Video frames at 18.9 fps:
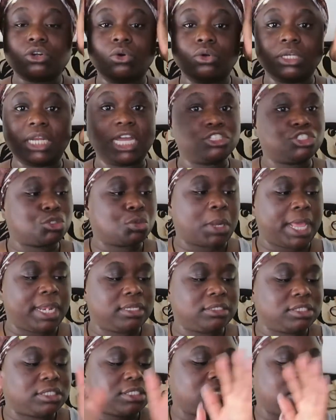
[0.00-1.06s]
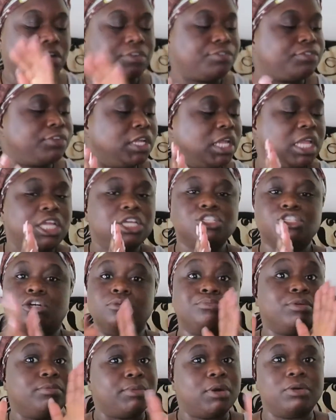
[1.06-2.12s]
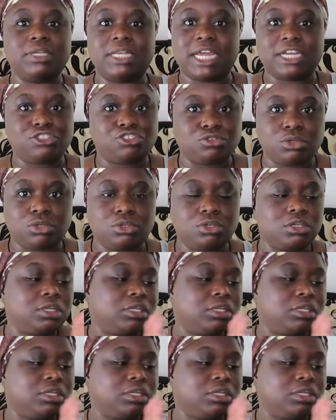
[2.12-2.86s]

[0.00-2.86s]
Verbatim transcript: or natural hair and stuff. So I'm promoting natural look